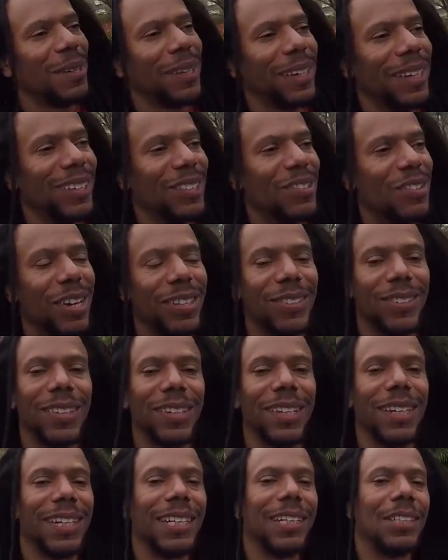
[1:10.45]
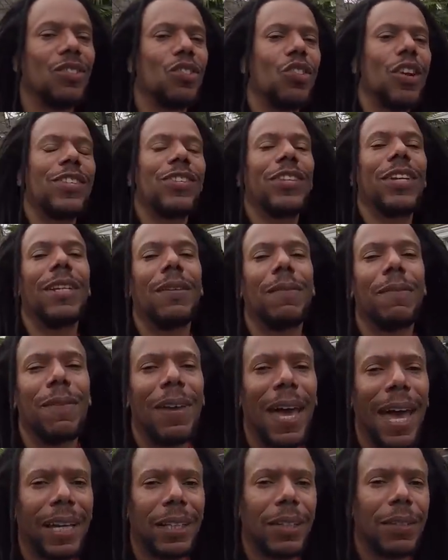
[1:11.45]
interest, an interesting
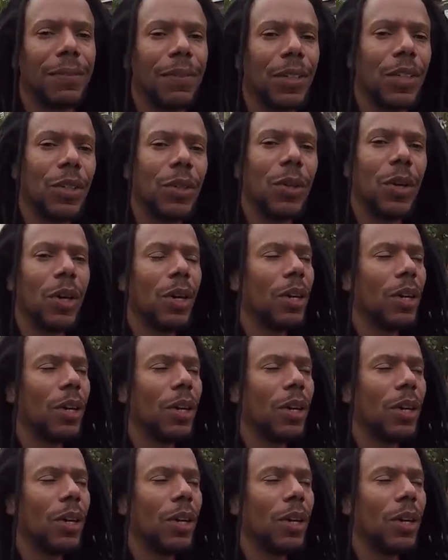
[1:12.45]
fact for you